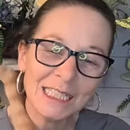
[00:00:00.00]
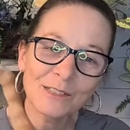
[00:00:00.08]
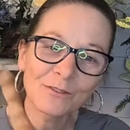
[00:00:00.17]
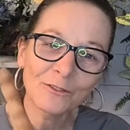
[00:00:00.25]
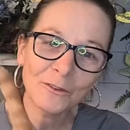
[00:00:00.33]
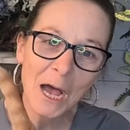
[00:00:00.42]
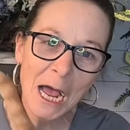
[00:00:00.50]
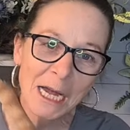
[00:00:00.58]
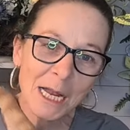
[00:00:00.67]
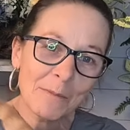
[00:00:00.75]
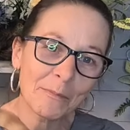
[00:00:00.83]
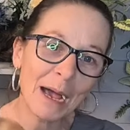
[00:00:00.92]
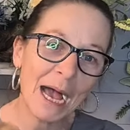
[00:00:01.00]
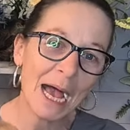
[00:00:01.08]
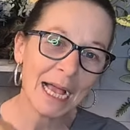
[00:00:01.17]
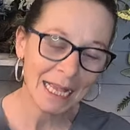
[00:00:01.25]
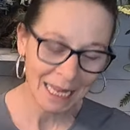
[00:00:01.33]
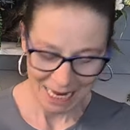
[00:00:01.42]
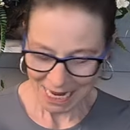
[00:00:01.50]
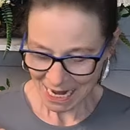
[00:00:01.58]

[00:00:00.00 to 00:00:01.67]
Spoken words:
He's finally back